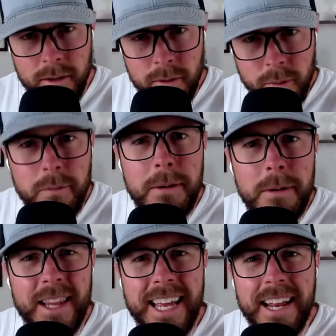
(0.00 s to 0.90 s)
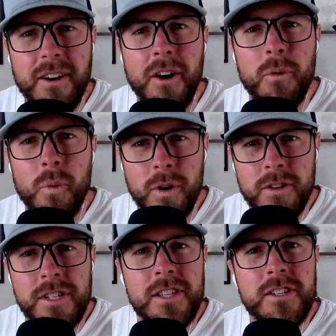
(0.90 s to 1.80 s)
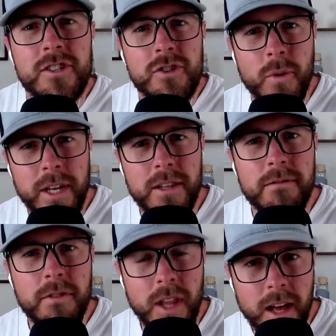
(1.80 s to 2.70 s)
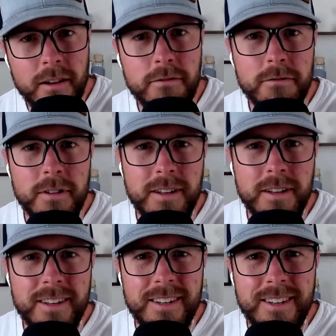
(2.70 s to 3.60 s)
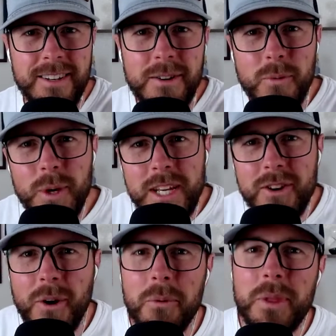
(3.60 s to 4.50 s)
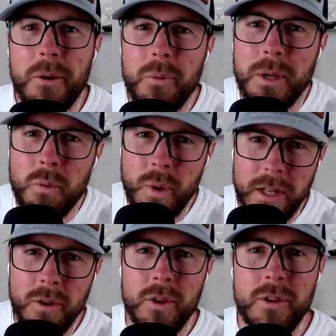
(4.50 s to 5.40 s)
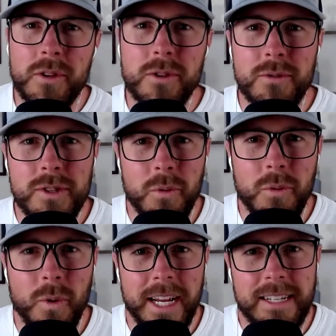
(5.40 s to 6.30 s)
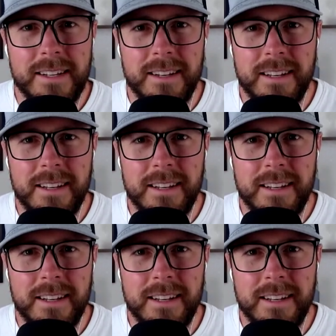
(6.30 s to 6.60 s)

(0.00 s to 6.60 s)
When we plant our words in the soil of love, we know that we will lose the weight.